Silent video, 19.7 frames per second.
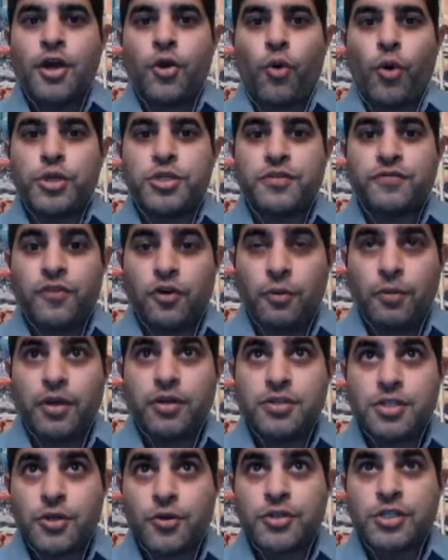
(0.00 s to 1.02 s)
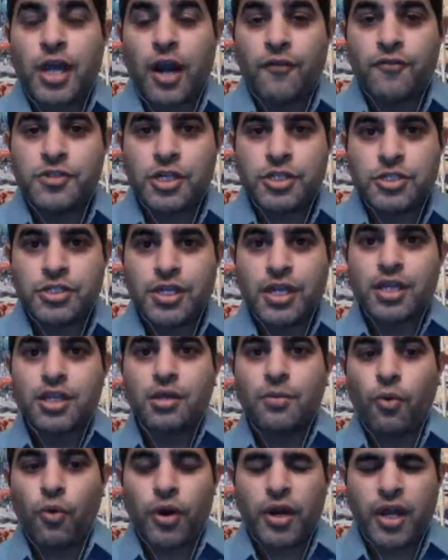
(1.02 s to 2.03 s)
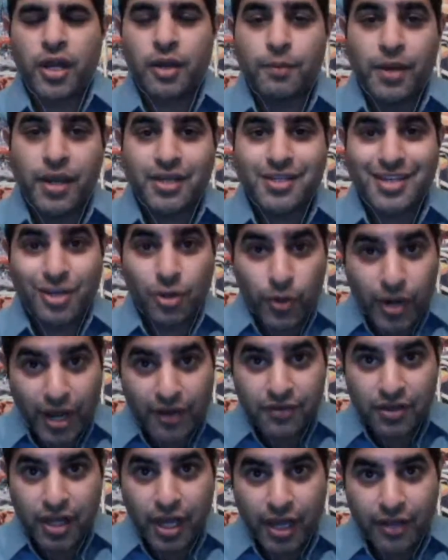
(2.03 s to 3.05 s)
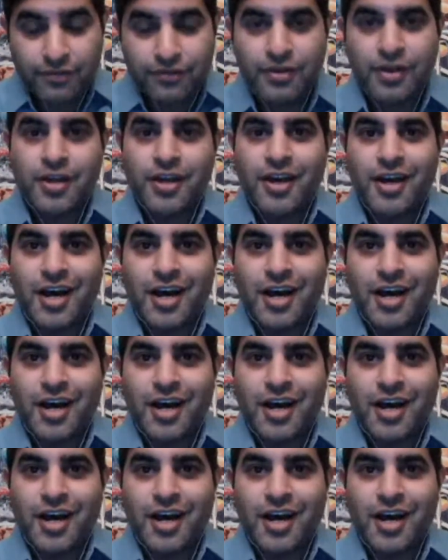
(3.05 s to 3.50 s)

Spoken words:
Quarantine Film Series conversations in the morning because I don't have a life.